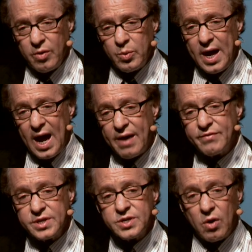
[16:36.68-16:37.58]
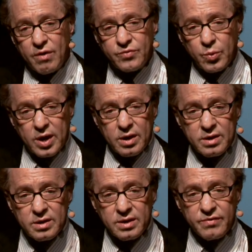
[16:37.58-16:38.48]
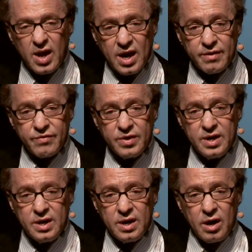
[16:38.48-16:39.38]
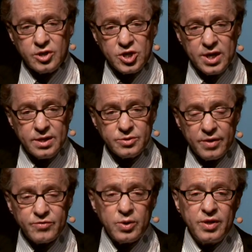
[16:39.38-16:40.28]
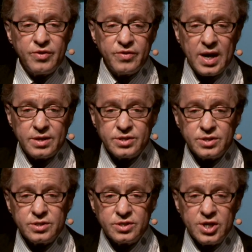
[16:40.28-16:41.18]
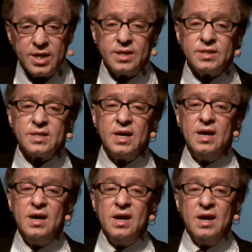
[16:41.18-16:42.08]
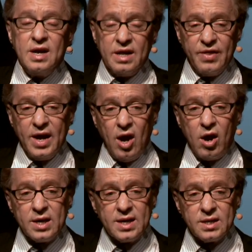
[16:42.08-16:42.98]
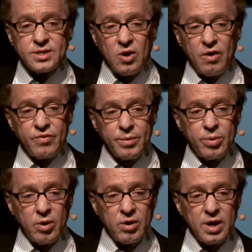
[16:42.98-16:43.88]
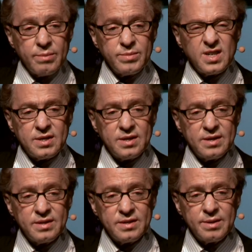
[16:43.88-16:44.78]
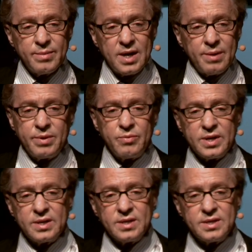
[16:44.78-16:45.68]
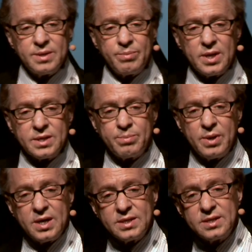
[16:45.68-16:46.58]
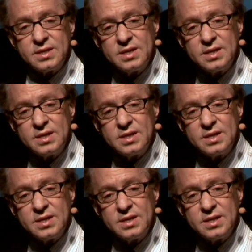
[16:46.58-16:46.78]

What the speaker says: of all, we have the software of life, our genes. We have 23,000 genes. They are little software programs. They may not be written in C++. I